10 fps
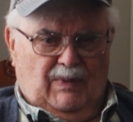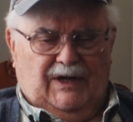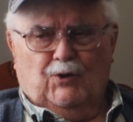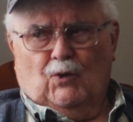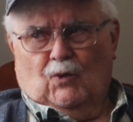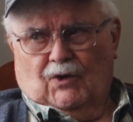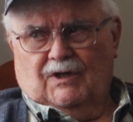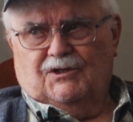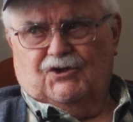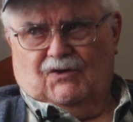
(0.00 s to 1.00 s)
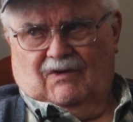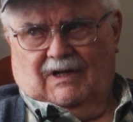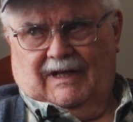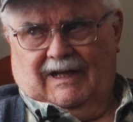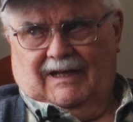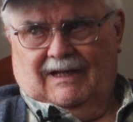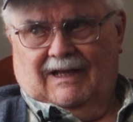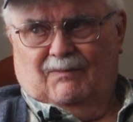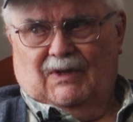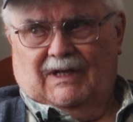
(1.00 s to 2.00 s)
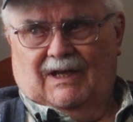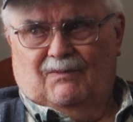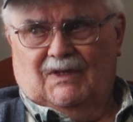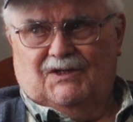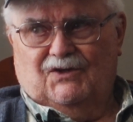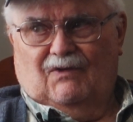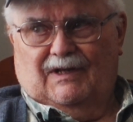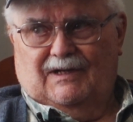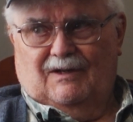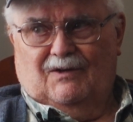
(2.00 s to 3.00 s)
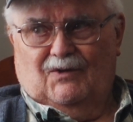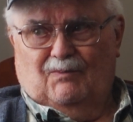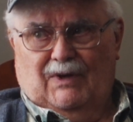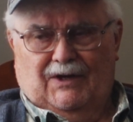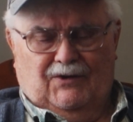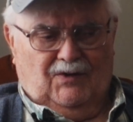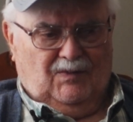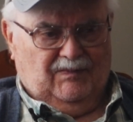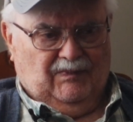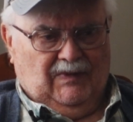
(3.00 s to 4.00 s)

Baker Oregon Chevrolet and became the Chevrolet dealer in Baker.